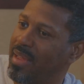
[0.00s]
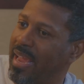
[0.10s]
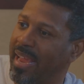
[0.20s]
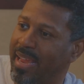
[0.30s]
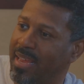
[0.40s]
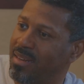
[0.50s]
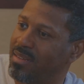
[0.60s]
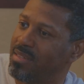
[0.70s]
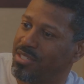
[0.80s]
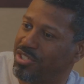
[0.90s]

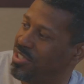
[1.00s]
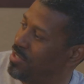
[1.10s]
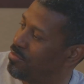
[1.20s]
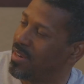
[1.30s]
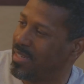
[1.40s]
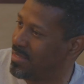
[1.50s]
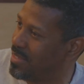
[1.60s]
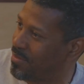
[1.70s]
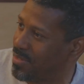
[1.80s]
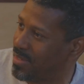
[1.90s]
And she raised
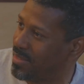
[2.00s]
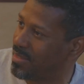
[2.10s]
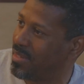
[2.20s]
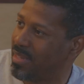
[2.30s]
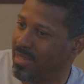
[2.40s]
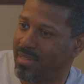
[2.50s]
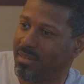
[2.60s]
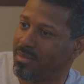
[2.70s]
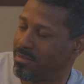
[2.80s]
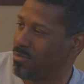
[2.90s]
different
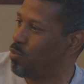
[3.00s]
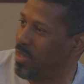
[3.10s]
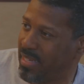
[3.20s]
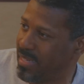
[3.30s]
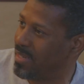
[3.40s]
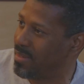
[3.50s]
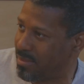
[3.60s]
than we did.